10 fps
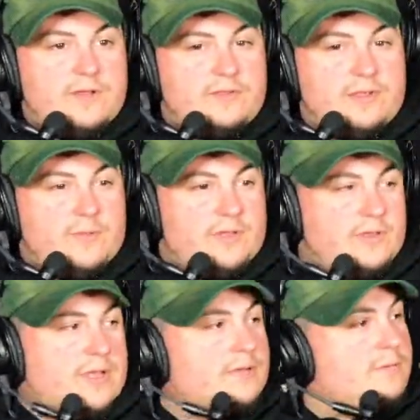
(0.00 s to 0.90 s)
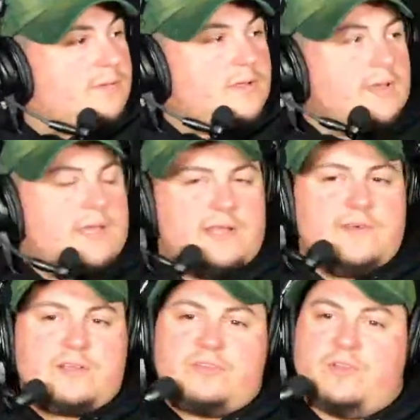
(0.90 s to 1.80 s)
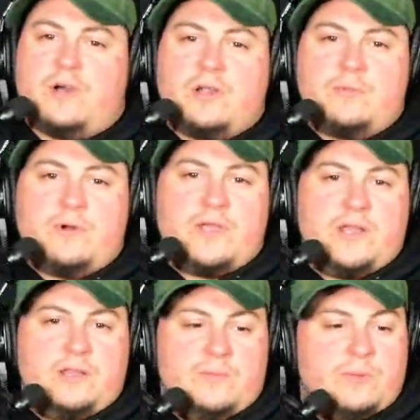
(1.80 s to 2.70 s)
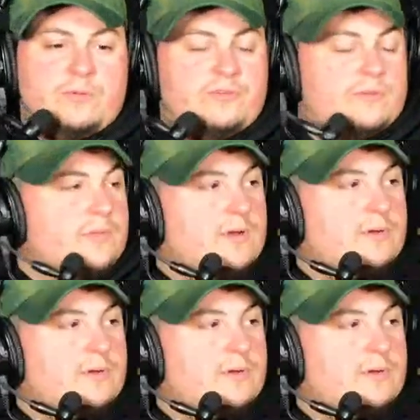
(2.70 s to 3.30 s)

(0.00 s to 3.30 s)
Doesn't get better than that. And I've actually thought about getting the membership there.